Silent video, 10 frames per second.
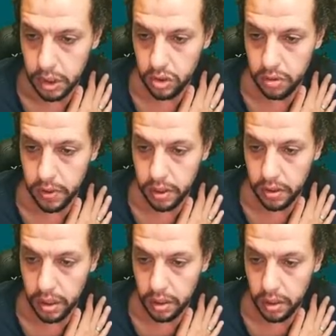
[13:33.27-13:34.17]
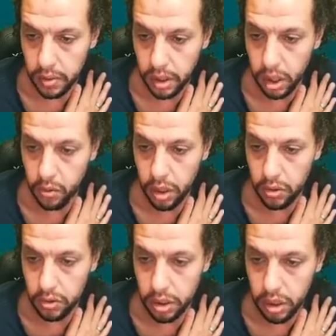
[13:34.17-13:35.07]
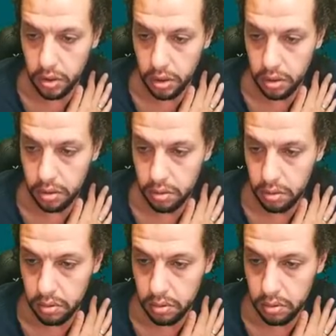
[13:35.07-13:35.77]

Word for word: I shouldn't be attacking that, but I don't want to go near. Look.